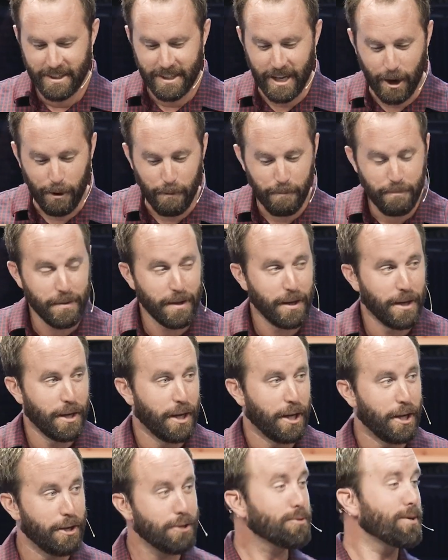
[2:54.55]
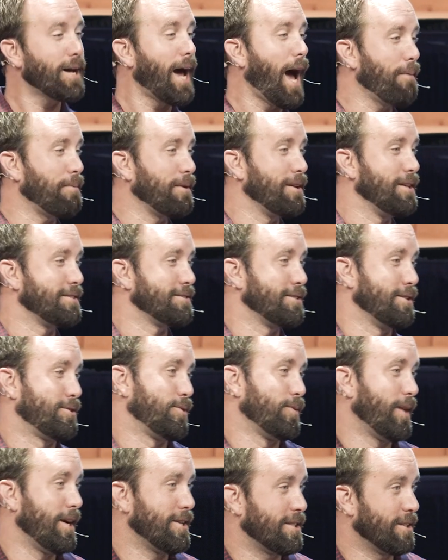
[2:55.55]
Now, here's what happened in this
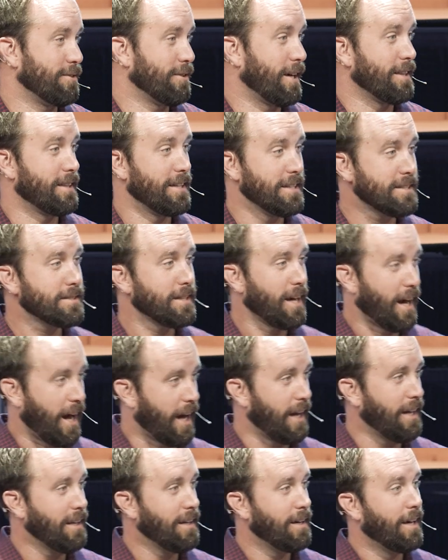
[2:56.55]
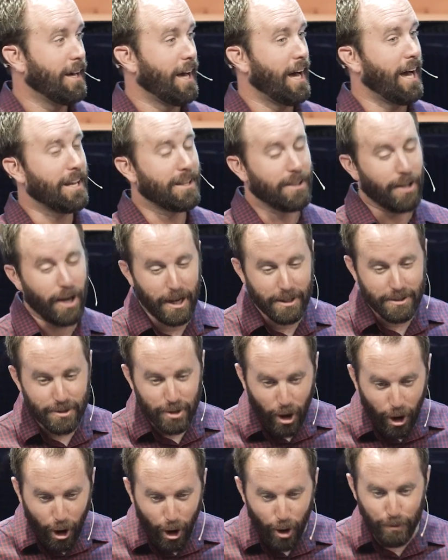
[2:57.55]
situation, right? This guy had
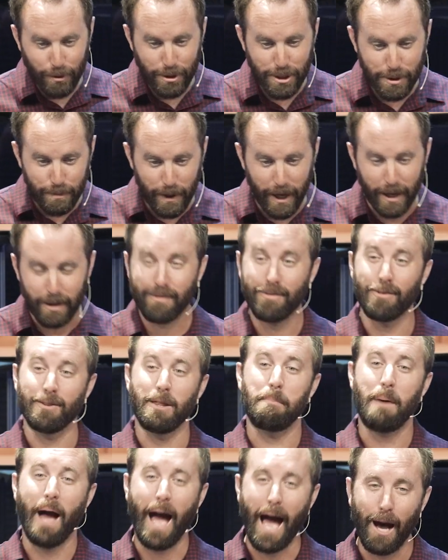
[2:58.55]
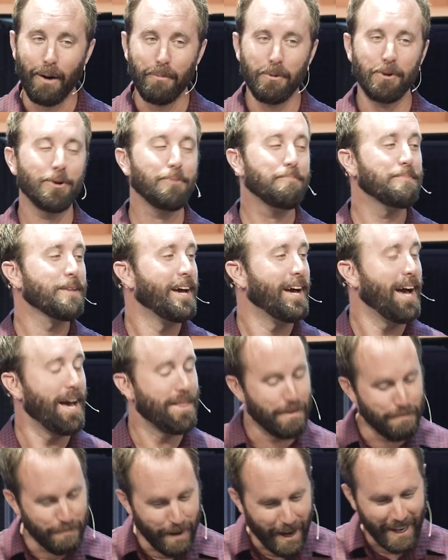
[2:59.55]
lost all respect for the power
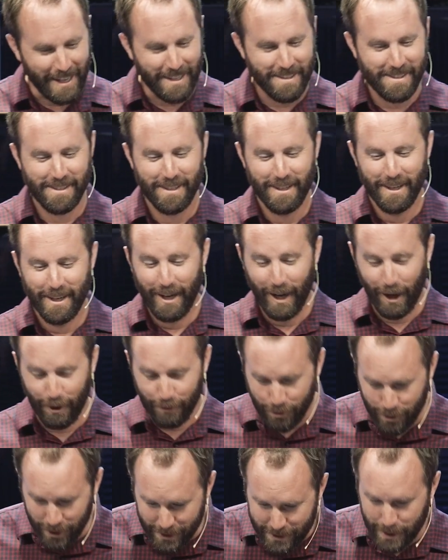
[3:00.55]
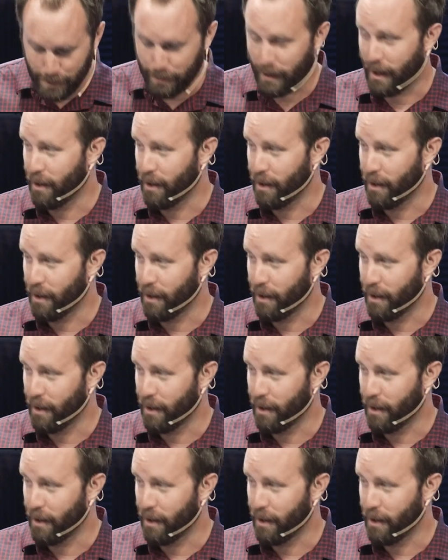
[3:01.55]
and the might of grizzly